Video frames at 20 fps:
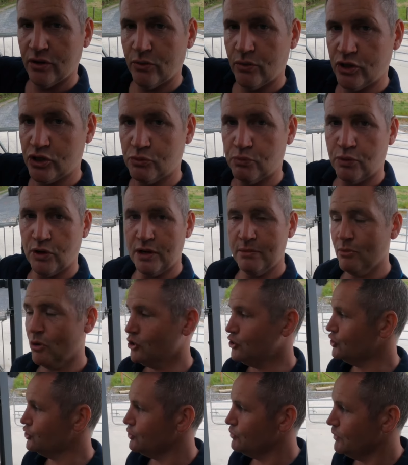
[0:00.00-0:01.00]
which pretty
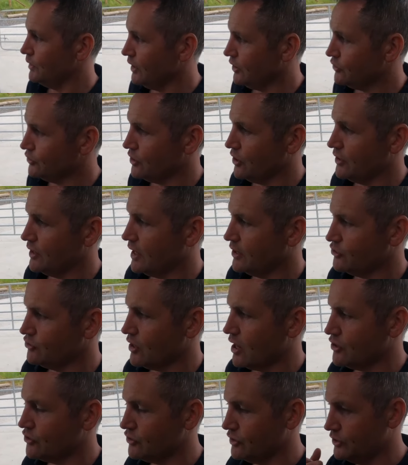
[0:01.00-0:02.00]
much, when it goes on that
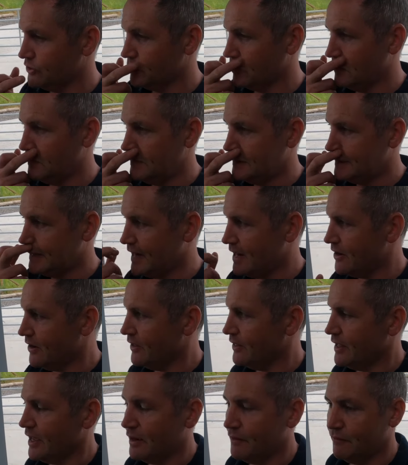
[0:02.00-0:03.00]
tractor, is going to be staying
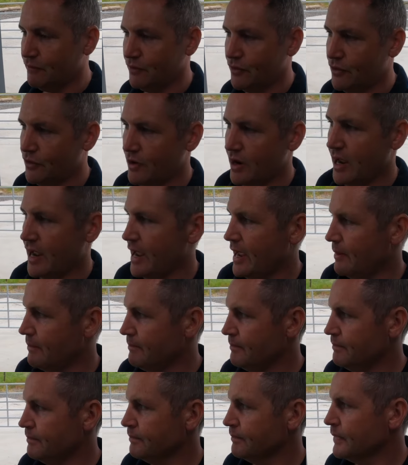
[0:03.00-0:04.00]
on that for
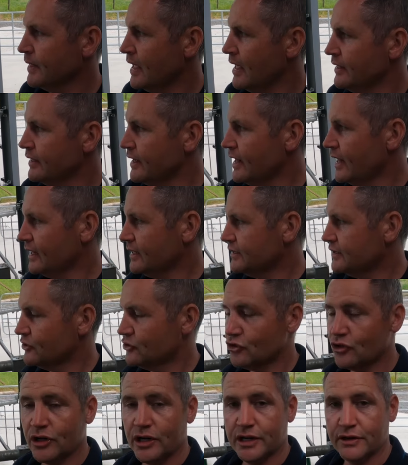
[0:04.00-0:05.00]
the next
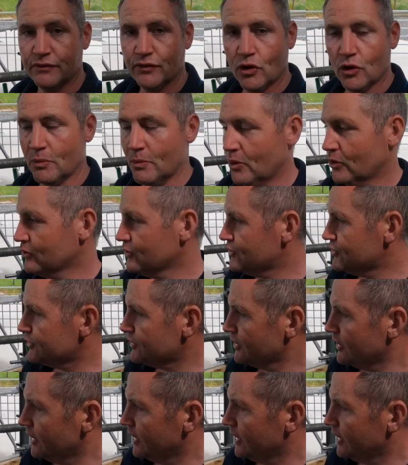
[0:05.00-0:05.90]
3 to 4 months.